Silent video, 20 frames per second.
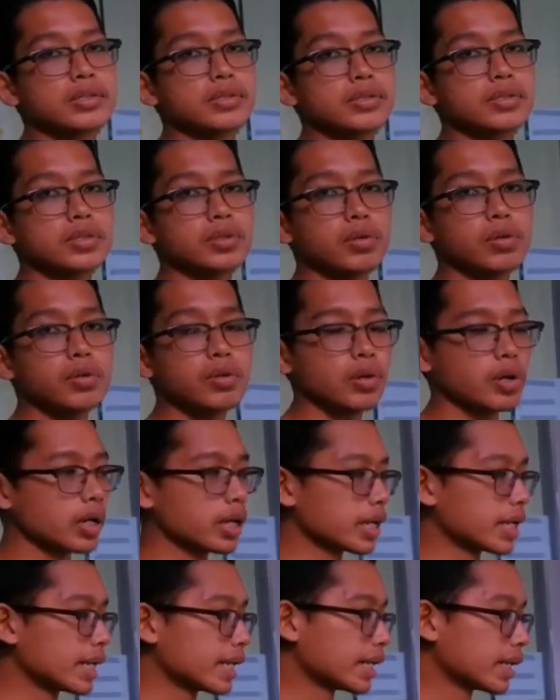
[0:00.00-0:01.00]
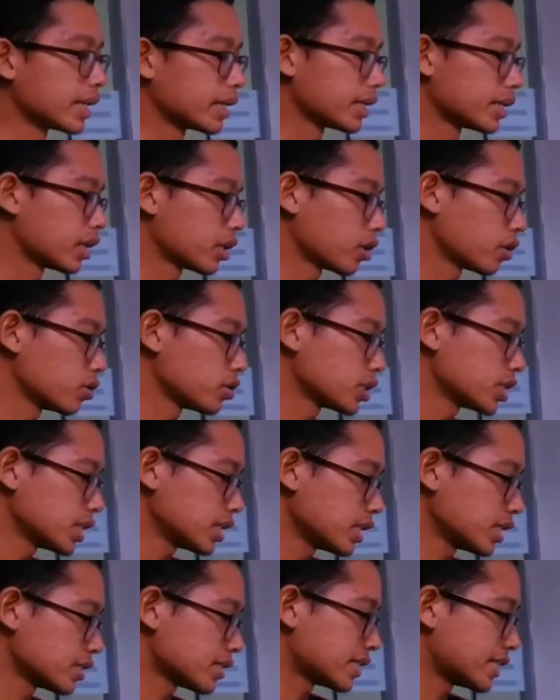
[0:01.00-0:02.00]
So the
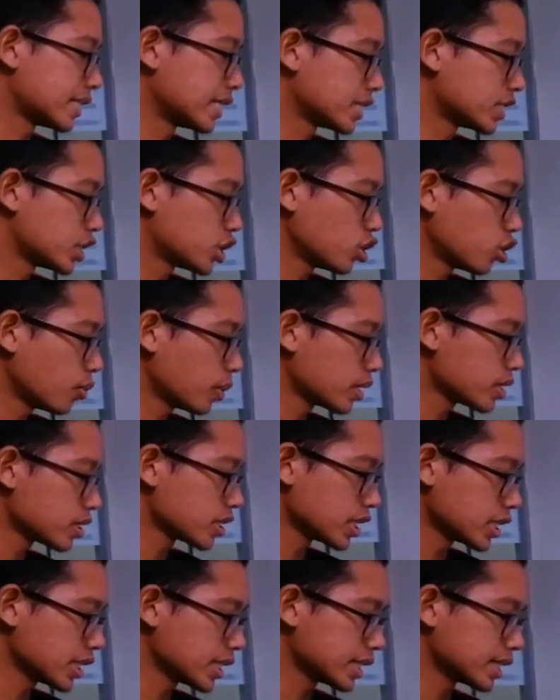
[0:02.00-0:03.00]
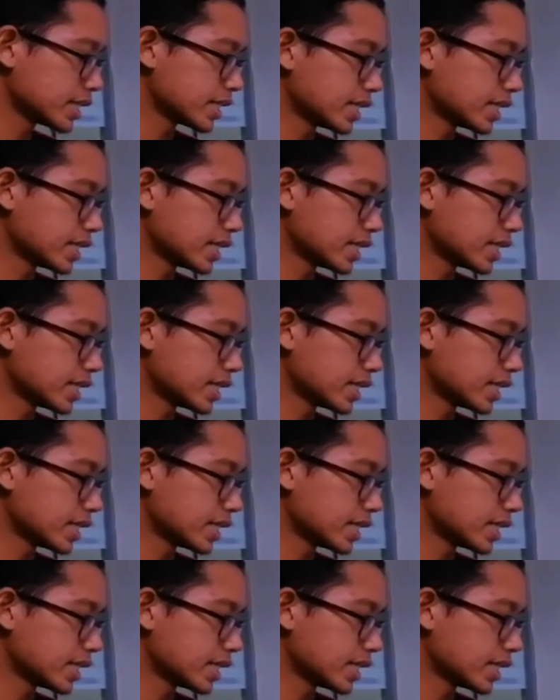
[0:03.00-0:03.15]
condition is the geometry,